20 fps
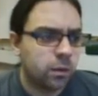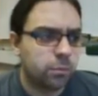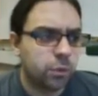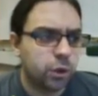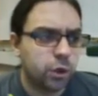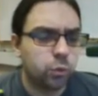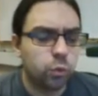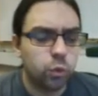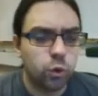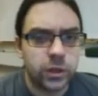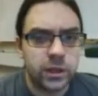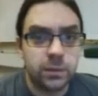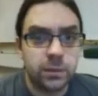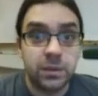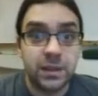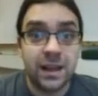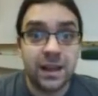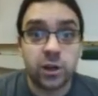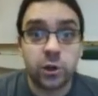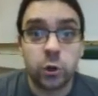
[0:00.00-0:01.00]
but it would keep
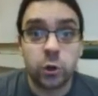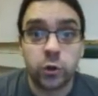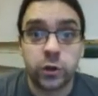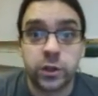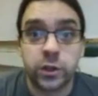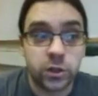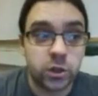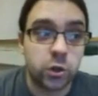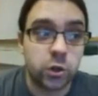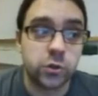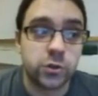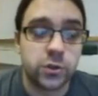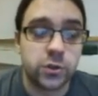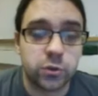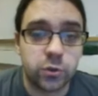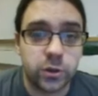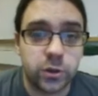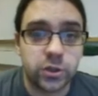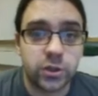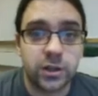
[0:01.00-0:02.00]
the ionic
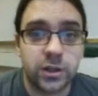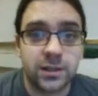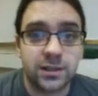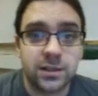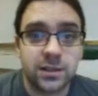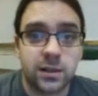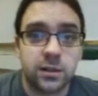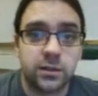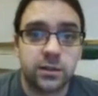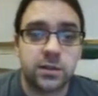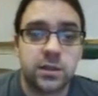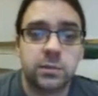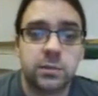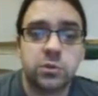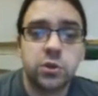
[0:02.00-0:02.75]
concentration exactly the same.